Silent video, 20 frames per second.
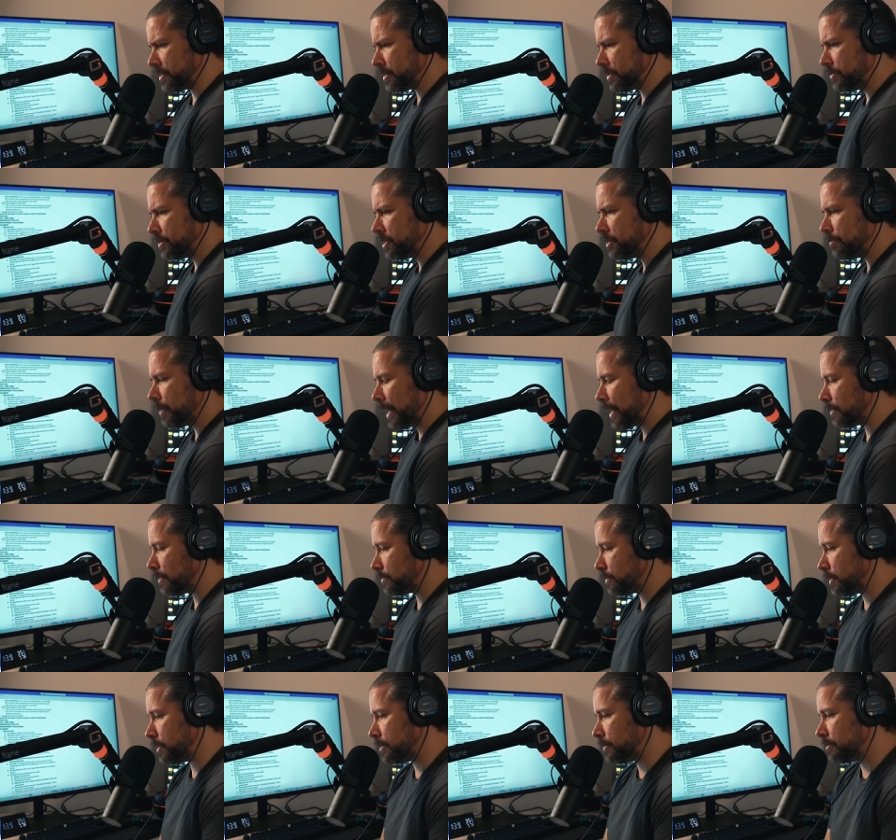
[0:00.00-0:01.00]
duty
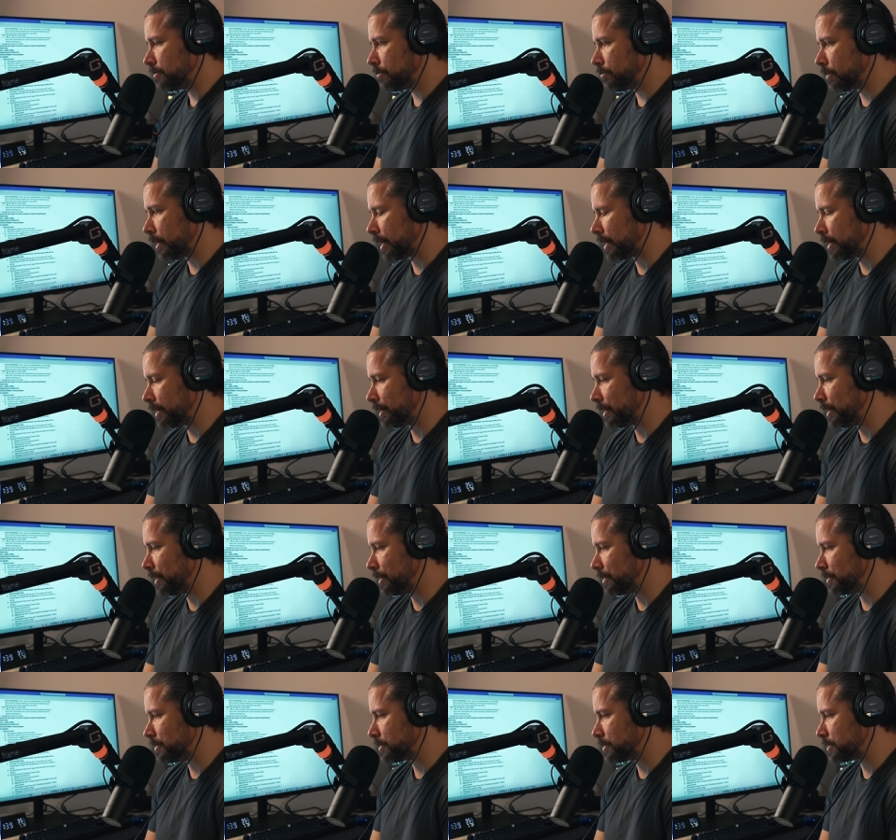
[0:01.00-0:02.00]
bound by
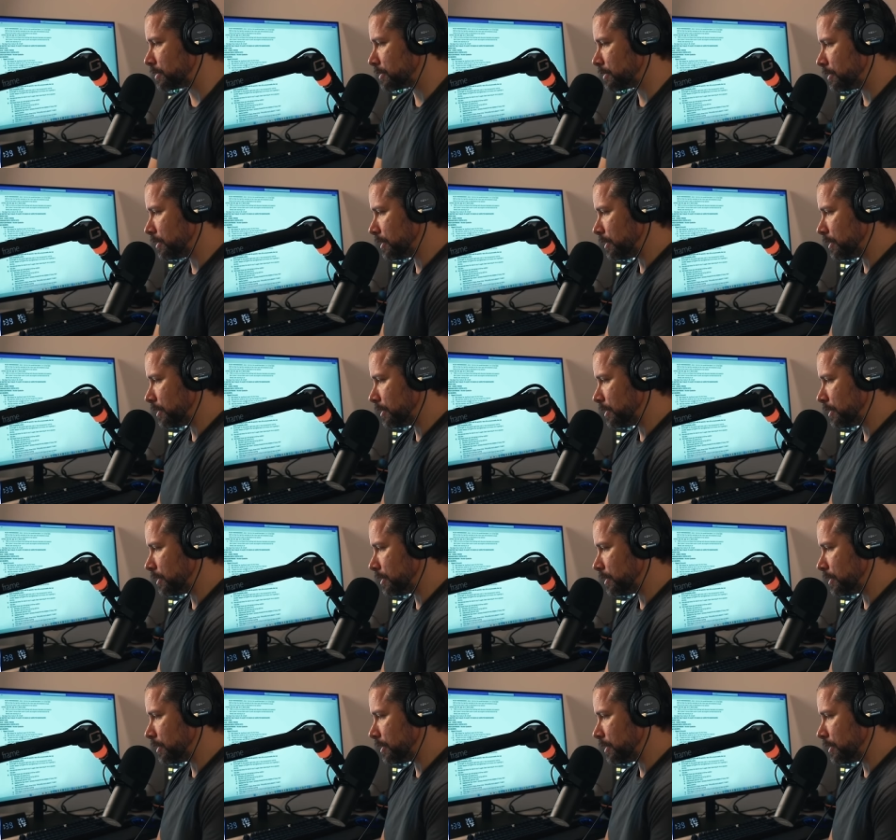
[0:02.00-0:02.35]
his